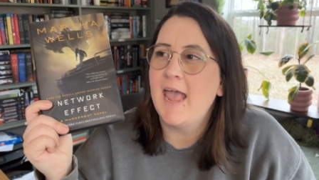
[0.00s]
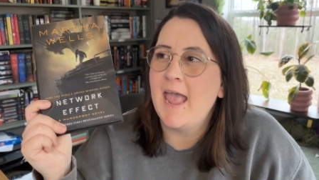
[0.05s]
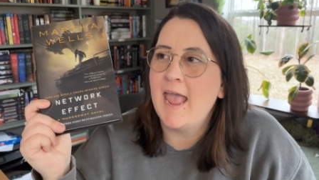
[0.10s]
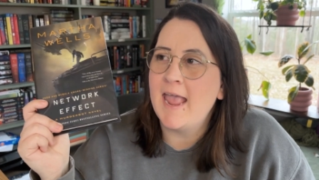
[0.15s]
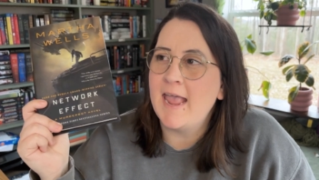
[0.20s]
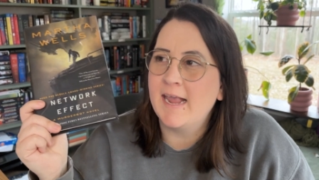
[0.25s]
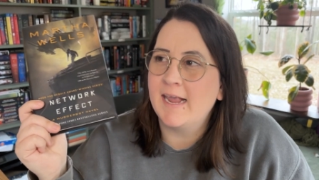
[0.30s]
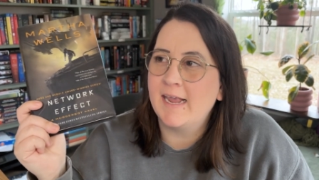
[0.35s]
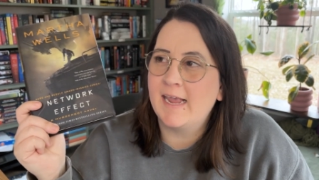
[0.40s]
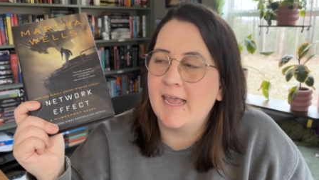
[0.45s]

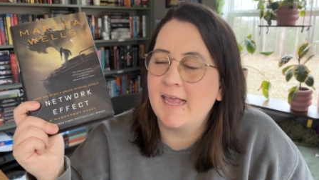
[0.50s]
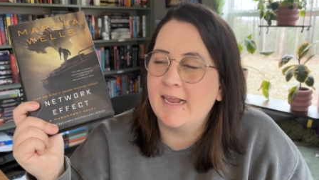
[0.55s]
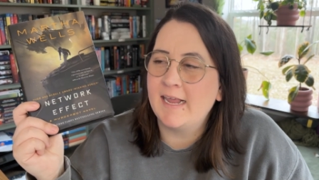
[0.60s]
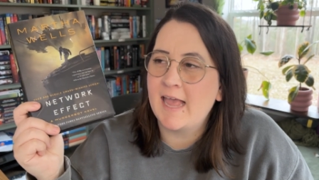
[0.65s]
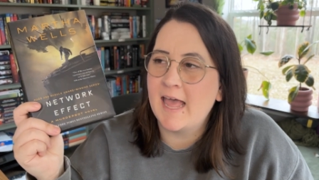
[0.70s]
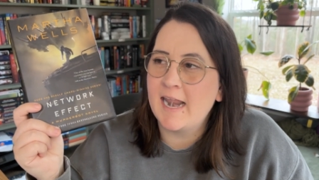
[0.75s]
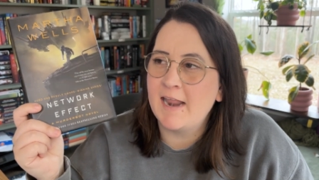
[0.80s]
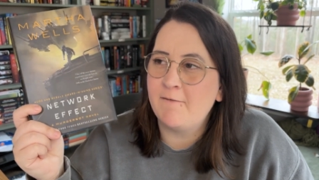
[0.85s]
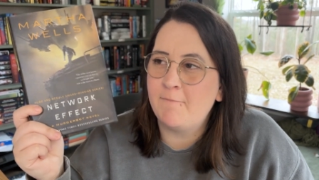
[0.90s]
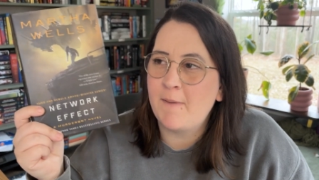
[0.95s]
and can
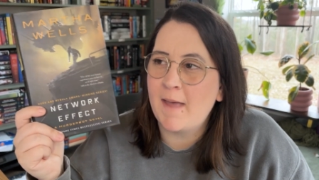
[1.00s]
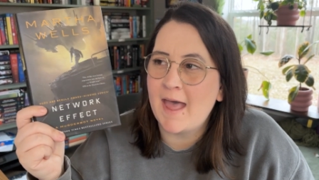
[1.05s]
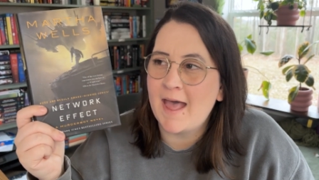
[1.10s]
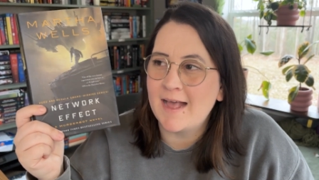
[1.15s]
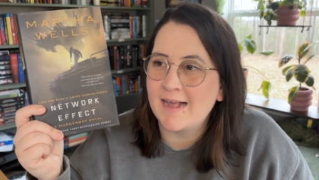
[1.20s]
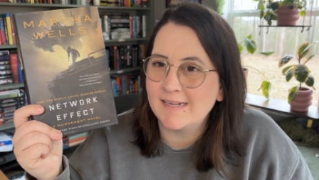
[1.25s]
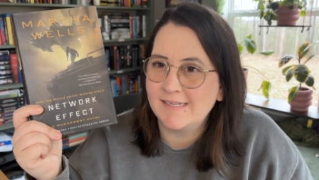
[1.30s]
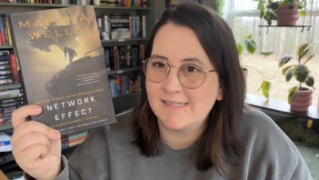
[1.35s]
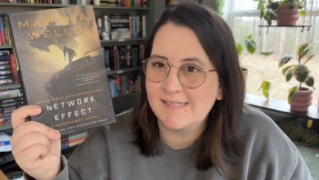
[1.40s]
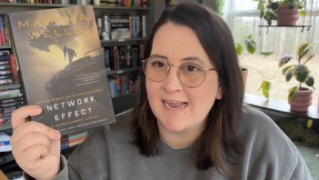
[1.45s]
kind of
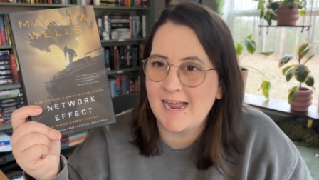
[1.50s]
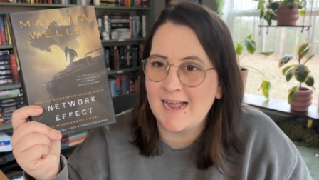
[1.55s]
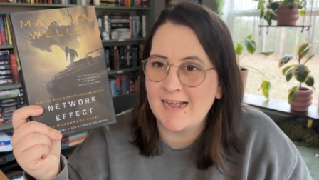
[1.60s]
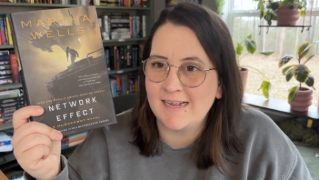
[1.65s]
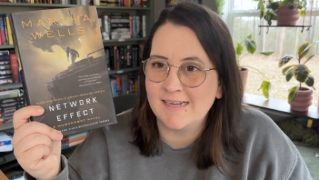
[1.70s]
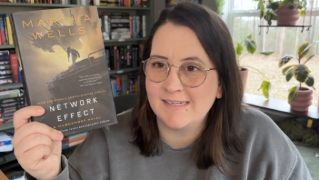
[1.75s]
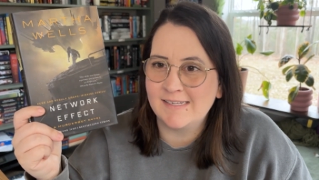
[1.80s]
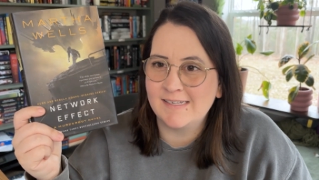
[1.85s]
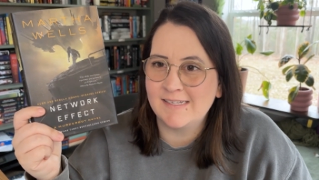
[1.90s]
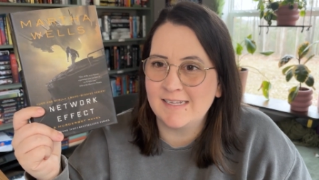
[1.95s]
pass
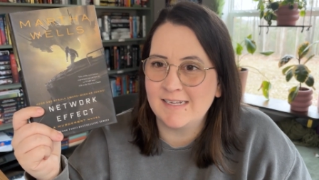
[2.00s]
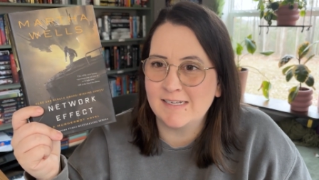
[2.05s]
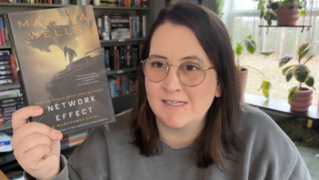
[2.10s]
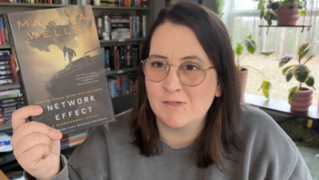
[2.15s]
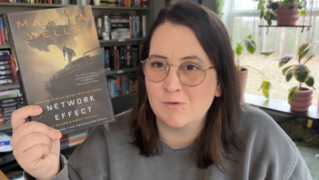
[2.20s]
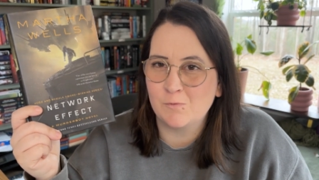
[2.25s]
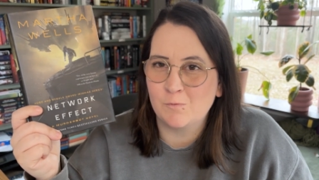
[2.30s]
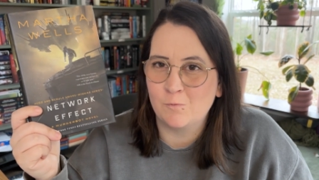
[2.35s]
as this